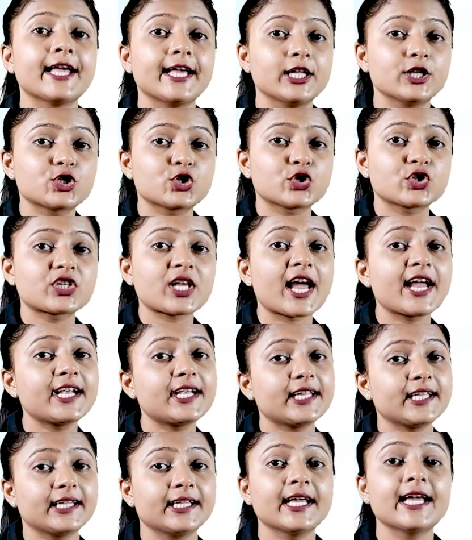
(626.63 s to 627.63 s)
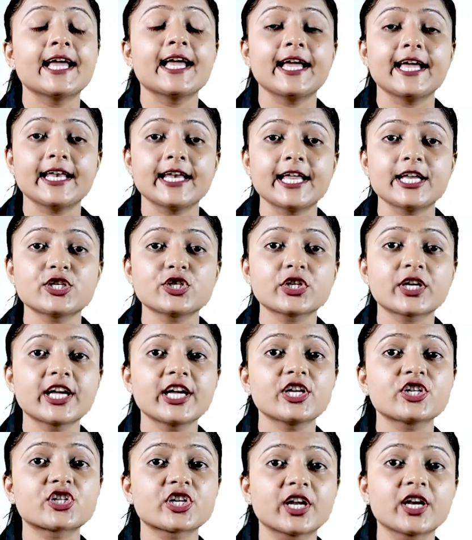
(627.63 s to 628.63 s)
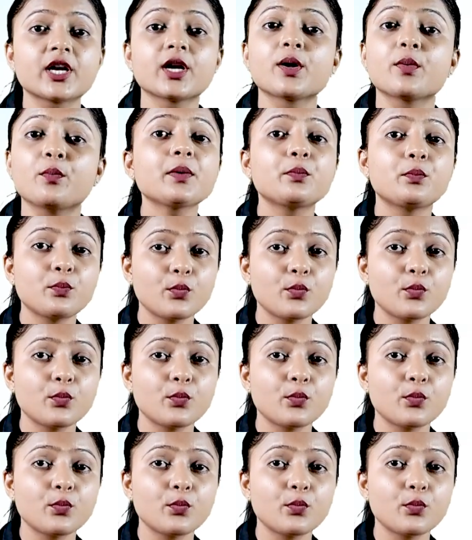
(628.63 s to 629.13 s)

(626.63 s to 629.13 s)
In society, in education,